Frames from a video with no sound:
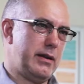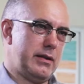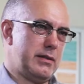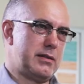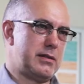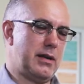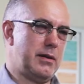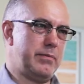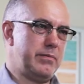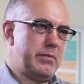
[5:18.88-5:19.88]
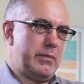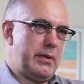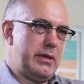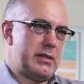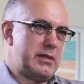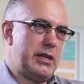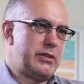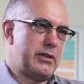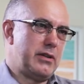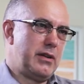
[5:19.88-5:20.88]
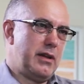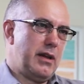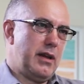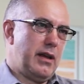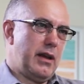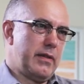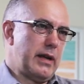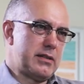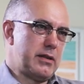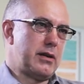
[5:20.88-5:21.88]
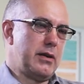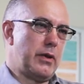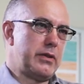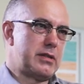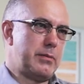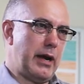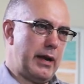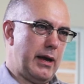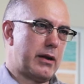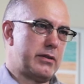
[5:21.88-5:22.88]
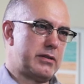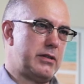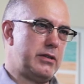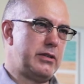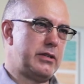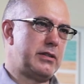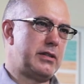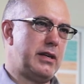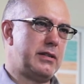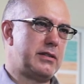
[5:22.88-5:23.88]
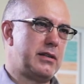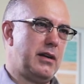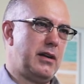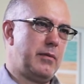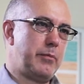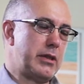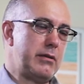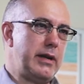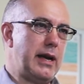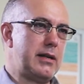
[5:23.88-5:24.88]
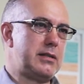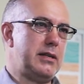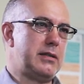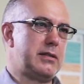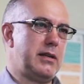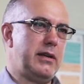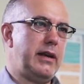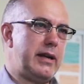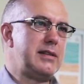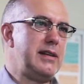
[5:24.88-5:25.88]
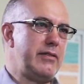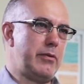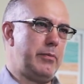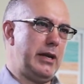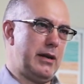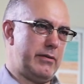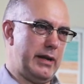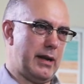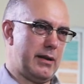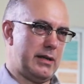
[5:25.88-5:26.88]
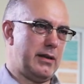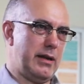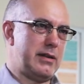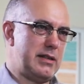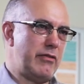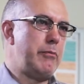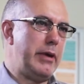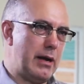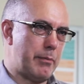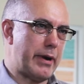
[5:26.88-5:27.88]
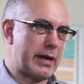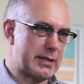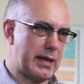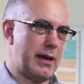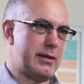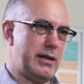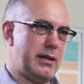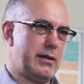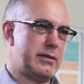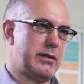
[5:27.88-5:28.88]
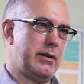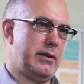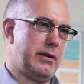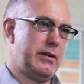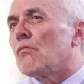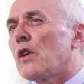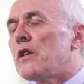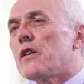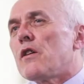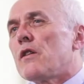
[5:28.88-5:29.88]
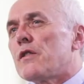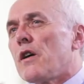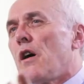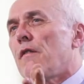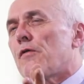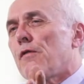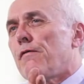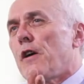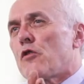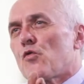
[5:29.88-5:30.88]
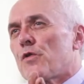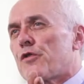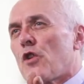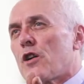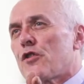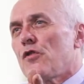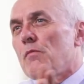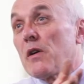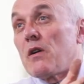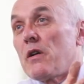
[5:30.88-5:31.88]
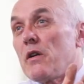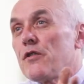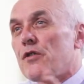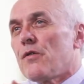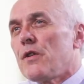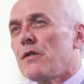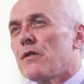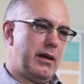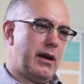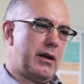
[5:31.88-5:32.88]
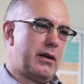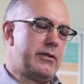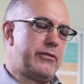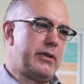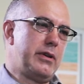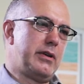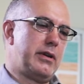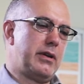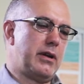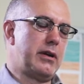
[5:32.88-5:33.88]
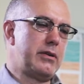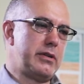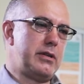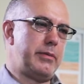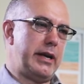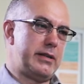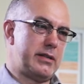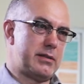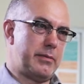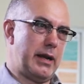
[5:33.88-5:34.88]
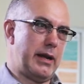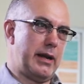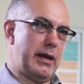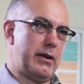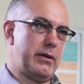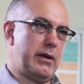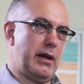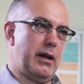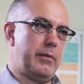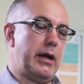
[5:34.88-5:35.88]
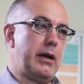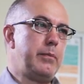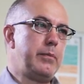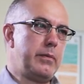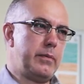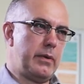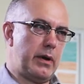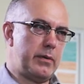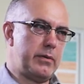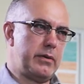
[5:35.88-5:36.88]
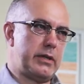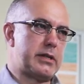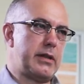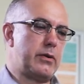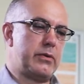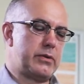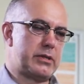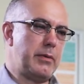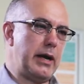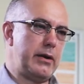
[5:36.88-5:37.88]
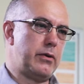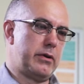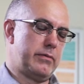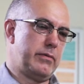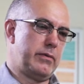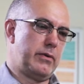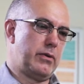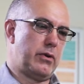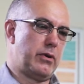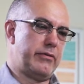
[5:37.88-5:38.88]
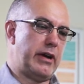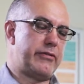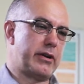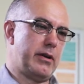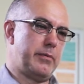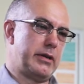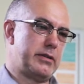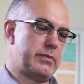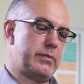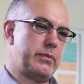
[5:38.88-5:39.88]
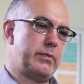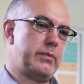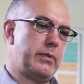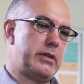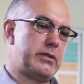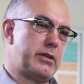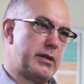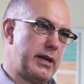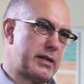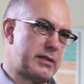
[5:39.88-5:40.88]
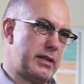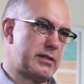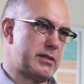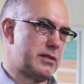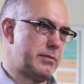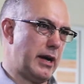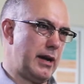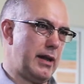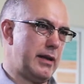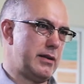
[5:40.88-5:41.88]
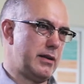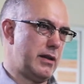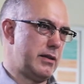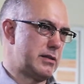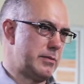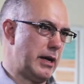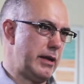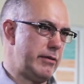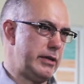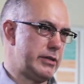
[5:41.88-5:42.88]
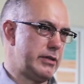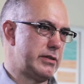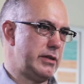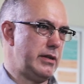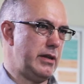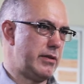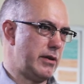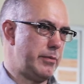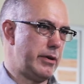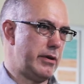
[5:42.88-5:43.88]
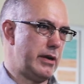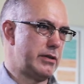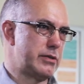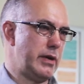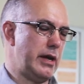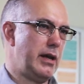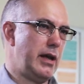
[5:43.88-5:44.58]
is essential. And that's certainly what the Somalia constitution says. But the reality is, it has never been a reality. It has never been a practicality. So, is there hope for a federal structure, a bit like Nigeria? A lot of the debate in Somalia now, let's say the Somali Horn of Africa, because it certainly extends to Somaliland and the Somali regions in Ethiopia and elsewhere.